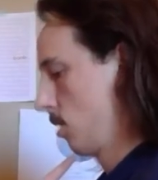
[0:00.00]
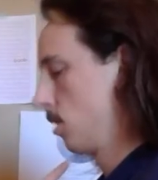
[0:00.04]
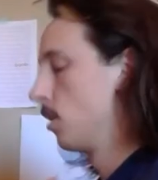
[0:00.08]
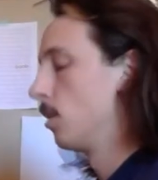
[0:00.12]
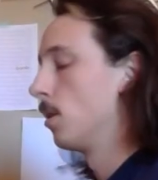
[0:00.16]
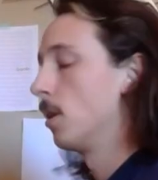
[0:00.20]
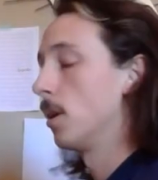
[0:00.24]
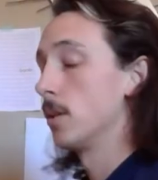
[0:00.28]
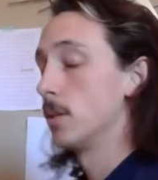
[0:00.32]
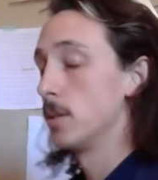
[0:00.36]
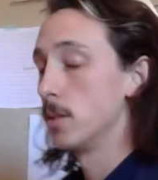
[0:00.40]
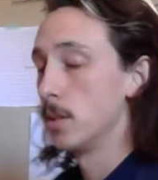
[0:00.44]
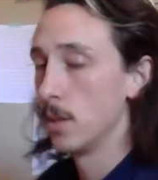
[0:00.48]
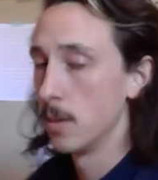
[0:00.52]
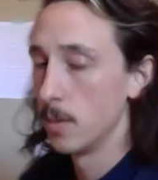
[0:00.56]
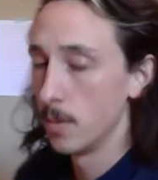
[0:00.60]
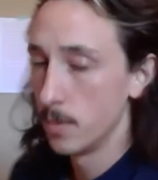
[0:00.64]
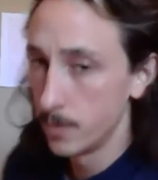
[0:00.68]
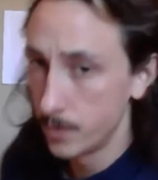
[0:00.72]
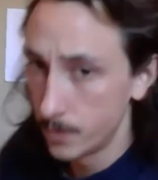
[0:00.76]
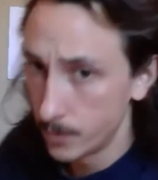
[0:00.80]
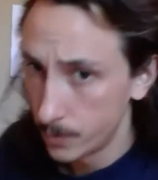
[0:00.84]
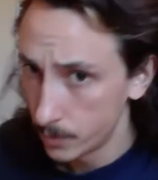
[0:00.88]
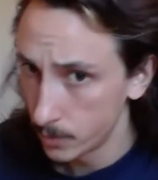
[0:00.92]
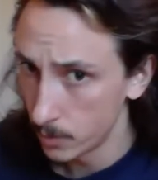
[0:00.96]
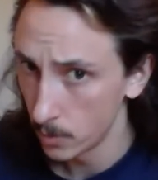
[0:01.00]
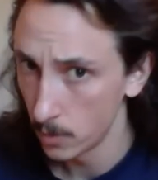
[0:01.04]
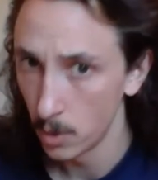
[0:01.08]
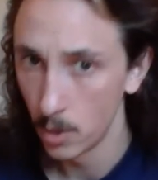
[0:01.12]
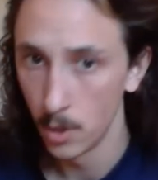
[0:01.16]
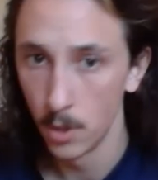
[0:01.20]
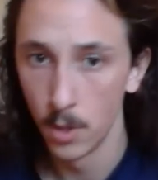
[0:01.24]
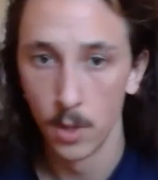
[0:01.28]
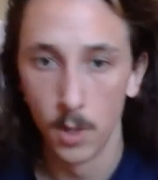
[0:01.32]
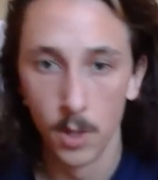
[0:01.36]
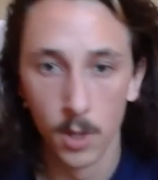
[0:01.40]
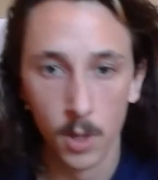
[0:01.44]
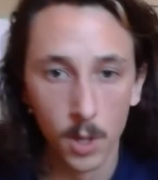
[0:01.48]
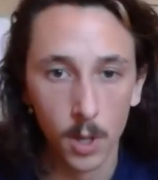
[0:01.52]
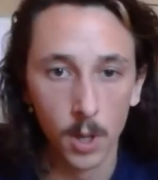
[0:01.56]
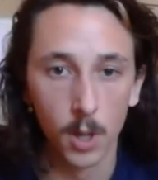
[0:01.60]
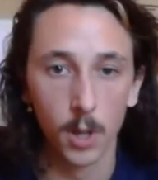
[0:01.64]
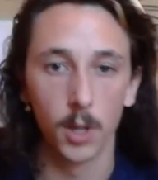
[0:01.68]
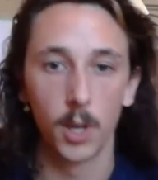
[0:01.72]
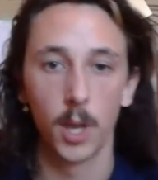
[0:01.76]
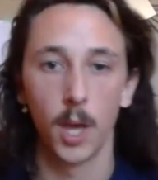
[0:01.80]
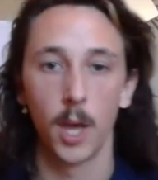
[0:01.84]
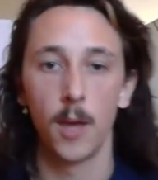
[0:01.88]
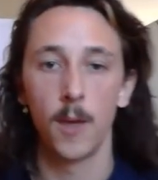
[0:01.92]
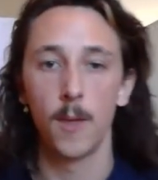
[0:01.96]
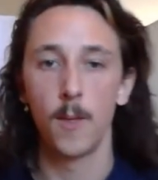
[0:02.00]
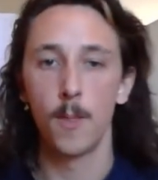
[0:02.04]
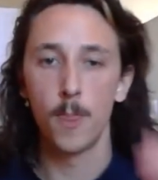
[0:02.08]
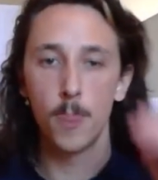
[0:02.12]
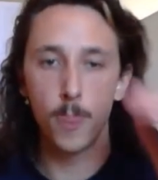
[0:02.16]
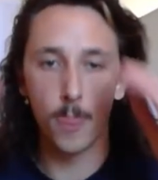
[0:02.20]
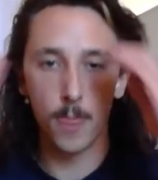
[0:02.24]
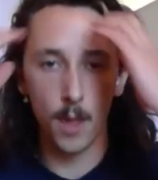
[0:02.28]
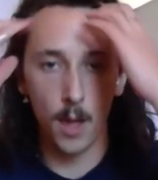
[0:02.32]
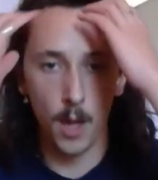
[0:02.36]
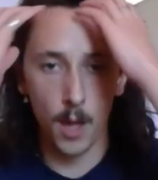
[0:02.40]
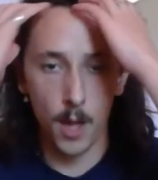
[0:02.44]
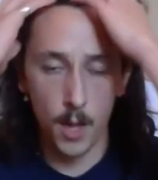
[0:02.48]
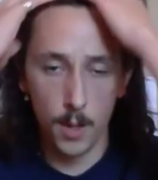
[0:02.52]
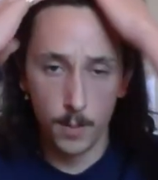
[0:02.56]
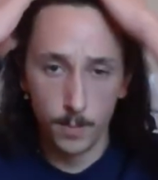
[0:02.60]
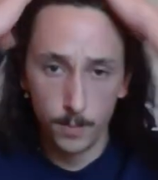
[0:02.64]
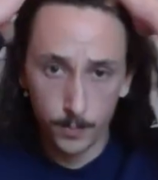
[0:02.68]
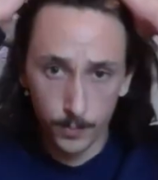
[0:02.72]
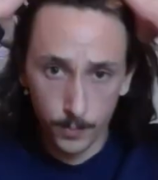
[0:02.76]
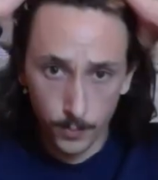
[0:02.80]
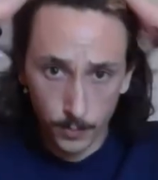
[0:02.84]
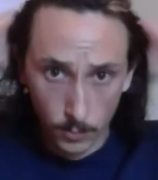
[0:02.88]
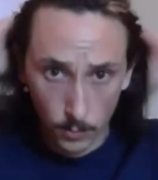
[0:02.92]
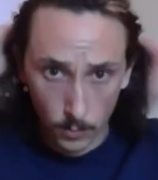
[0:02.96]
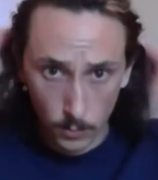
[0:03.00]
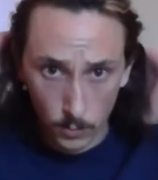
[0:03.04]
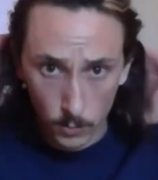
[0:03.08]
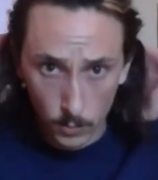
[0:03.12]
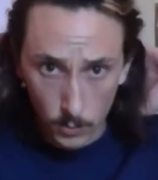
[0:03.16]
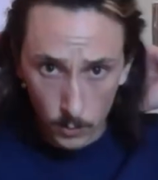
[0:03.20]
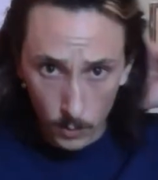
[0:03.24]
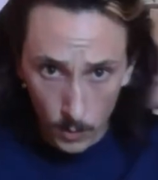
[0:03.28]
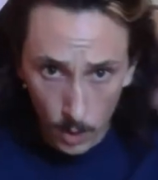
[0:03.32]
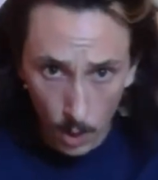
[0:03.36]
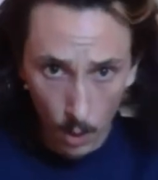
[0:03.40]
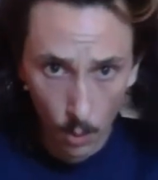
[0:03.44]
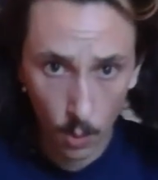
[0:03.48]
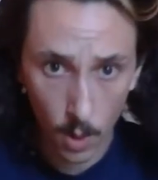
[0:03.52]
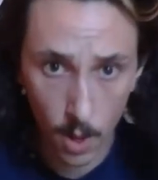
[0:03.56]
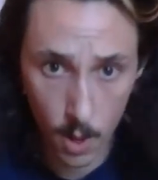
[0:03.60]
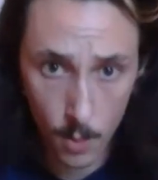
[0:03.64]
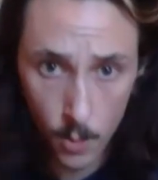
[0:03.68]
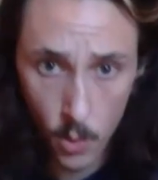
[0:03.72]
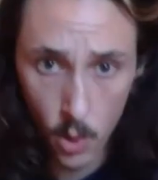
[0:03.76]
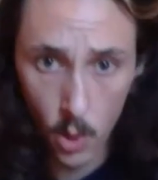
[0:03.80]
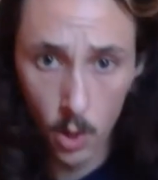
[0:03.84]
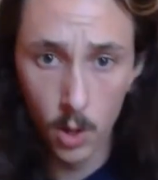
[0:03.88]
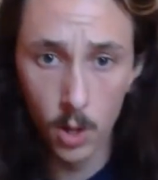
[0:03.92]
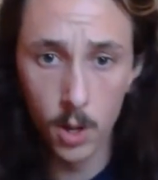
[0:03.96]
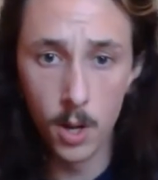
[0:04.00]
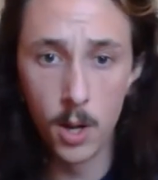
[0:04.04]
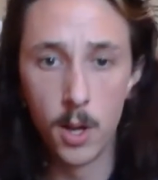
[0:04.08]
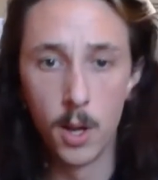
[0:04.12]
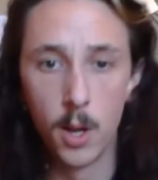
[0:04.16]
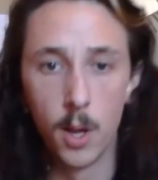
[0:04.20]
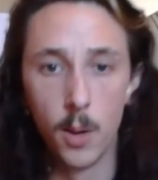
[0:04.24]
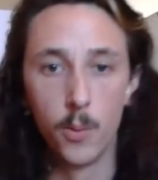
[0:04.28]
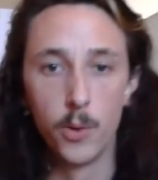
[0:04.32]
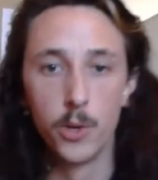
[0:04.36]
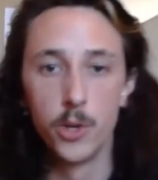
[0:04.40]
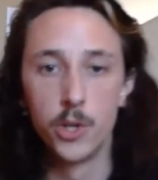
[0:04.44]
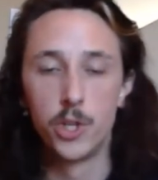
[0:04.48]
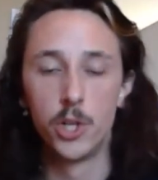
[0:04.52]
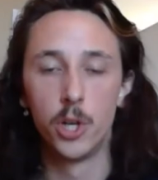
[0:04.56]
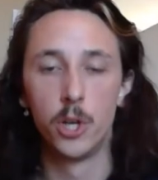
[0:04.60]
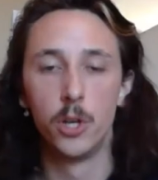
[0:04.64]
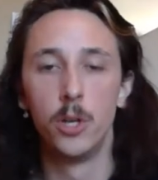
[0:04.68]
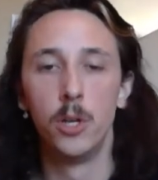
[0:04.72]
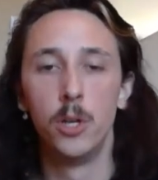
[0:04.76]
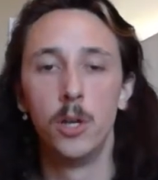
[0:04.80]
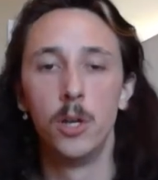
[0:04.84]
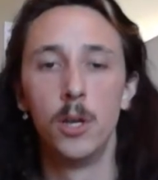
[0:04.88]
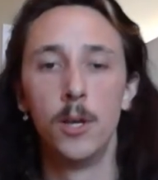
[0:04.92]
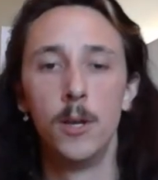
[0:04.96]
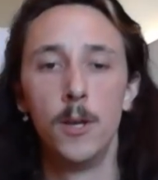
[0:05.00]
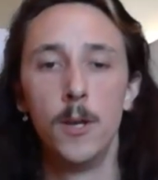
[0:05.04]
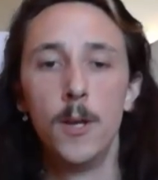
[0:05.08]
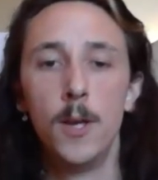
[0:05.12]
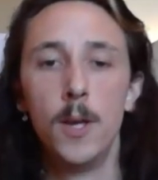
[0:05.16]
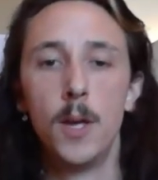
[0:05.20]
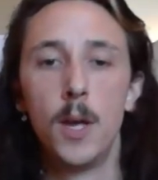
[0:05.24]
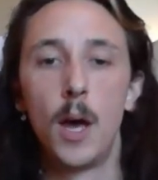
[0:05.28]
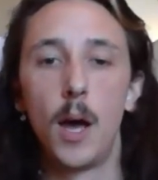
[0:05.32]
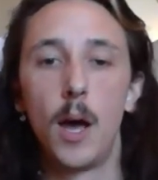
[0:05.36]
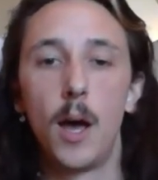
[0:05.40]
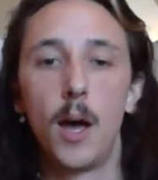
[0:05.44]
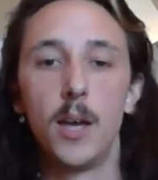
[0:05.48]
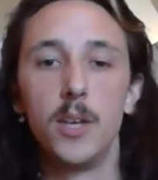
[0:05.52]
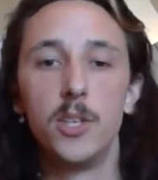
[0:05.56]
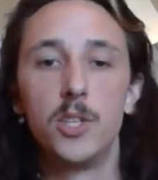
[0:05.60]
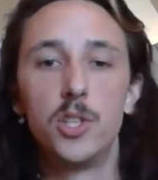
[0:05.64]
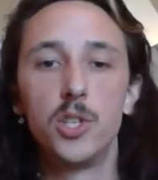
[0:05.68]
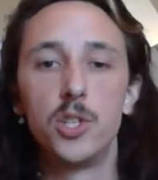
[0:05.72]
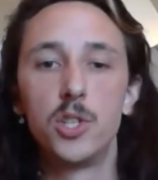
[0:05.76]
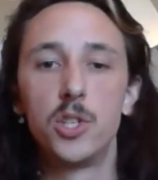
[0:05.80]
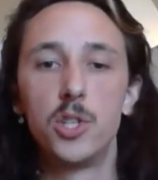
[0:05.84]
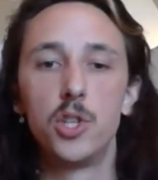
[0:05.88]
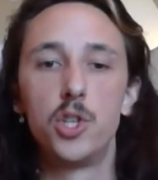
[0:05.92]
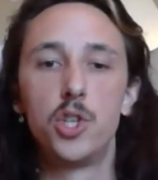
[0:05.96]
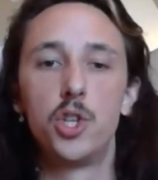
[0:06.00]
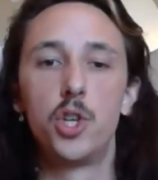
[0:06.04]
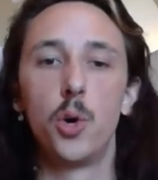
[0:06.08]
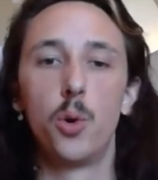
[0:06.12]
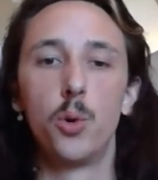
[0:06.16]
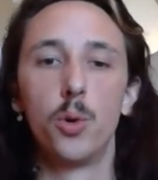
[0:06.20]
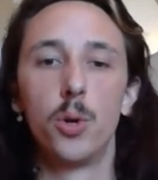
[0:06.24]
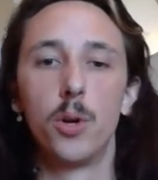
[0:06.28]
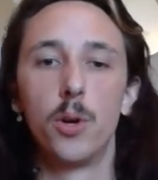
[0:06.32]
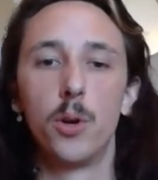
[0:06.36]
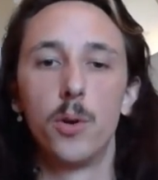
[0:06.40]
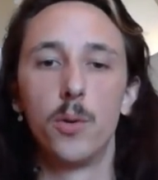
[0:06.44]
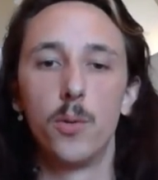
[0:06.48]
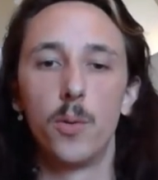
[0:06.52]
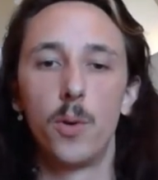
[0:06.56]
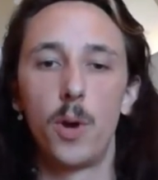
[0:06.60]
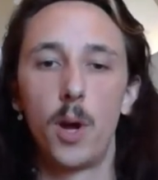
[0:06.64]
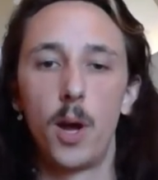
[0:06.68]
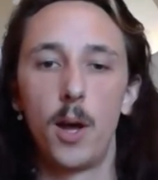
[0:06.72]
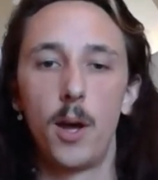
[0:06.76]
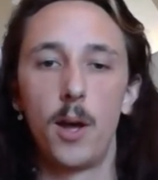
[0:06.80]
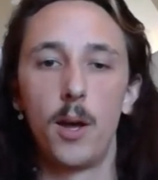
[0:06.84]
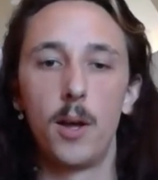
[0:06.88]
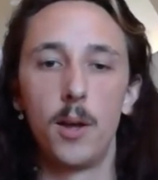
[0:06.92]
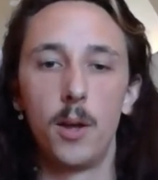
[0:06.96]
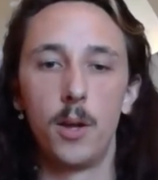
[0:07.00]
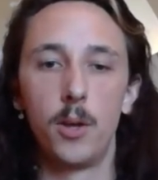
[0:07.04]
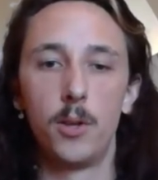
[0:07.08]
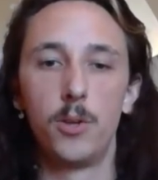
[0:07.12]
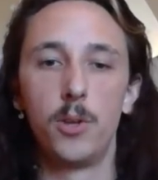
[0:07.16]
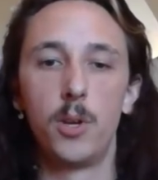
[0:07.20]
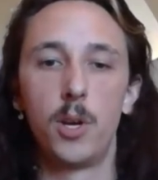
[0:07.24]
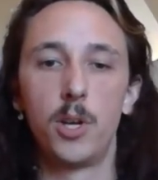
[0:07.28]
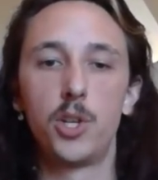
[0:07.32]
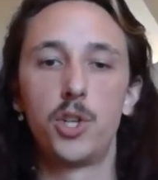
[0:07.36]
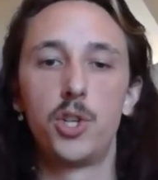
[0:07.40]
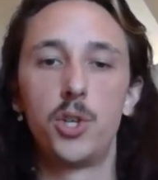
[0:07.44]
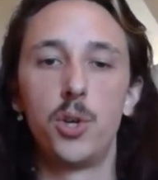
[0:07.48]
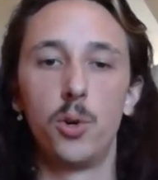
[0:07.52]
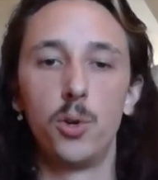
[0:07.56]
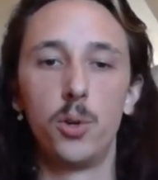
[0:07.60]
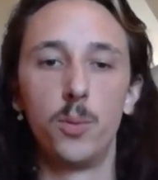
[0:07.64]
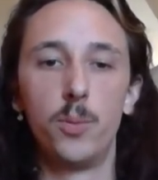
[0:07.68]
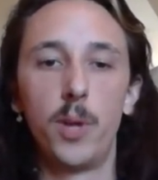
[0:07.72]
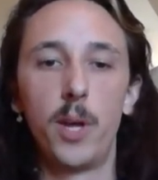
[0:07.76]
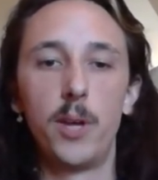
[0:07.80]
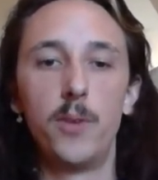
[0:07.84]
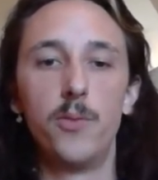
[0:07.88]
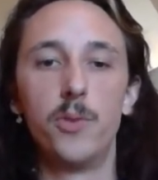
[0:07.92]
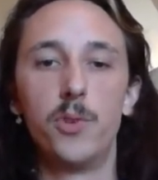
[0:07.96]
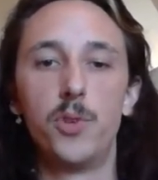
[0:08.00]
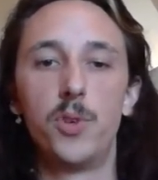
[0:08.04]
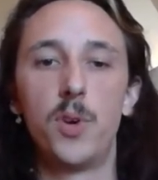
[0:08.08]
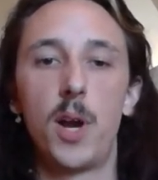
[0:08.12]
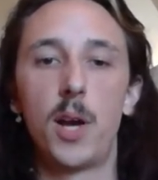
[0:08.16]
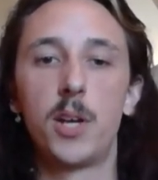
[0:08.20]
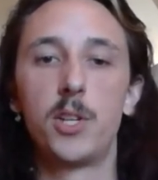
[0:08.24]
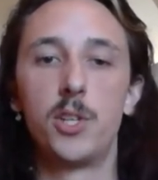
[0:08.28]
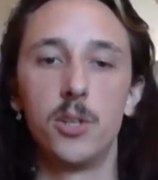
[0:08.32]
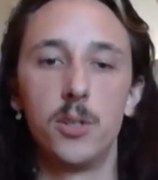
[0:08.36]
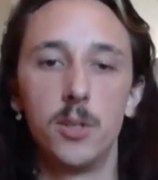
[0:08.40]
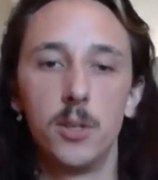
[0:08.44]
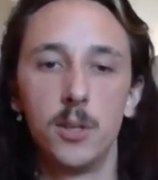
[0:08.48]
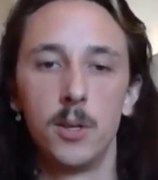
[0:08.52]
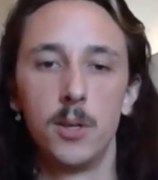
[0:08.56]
That's it. Okay. One more I want to show you is just a shoulder, nice shoulder blade retraction.